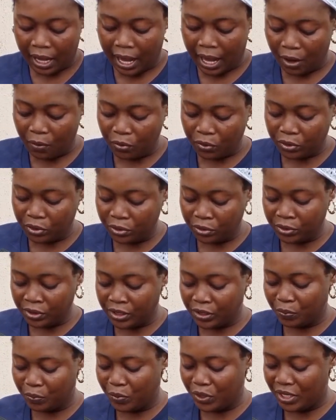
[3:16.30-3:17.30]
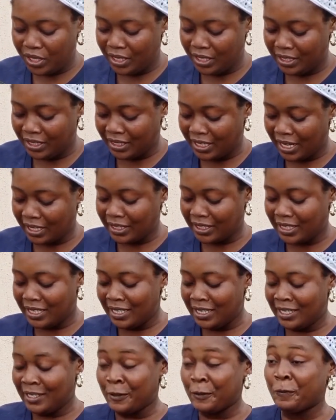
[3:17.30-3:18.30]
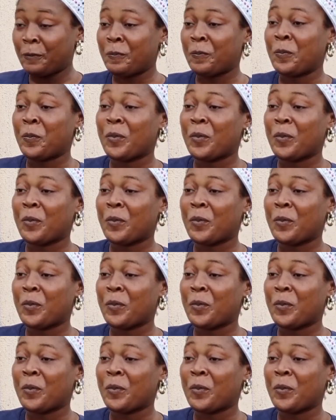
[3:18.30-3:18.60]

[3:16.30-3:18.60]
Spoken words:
I wouldn't be stating